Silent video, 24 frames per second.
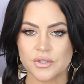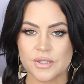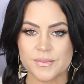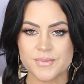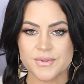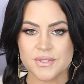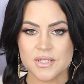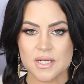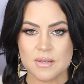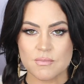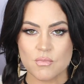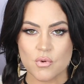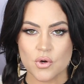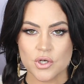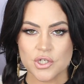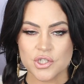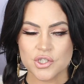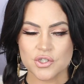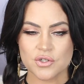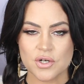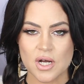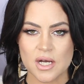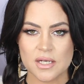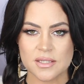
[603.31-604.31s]
your lips stay
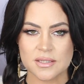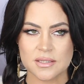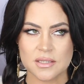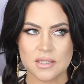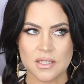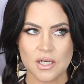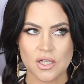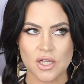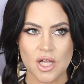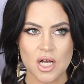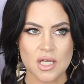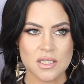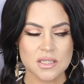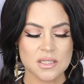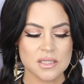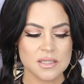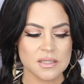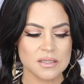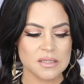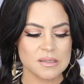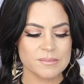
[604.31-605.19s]
moisturized and glossy.